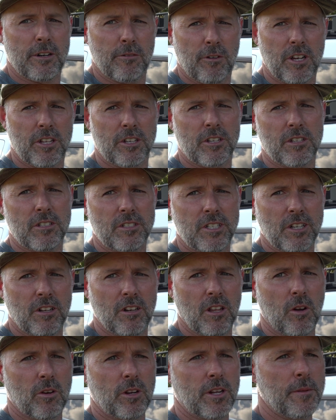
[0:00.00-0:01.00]
a really good deal
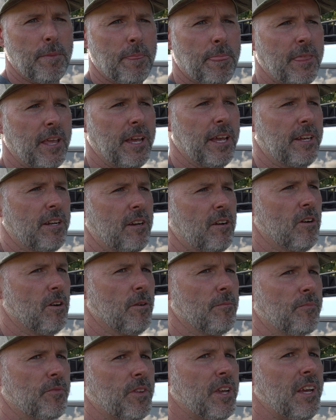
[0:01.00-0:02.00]
on it. And
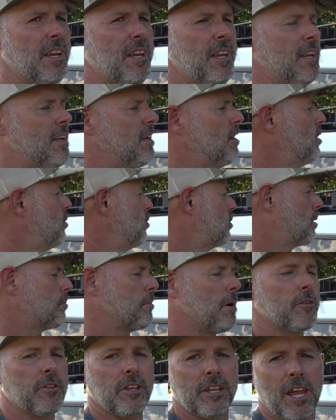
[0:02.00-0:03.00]
when I
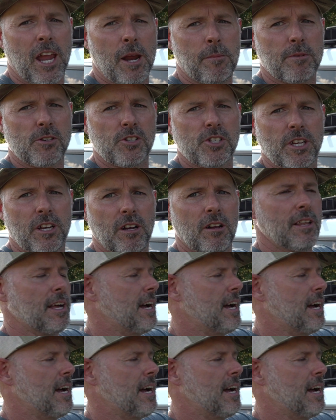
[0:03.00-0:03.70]
bought the camper shell,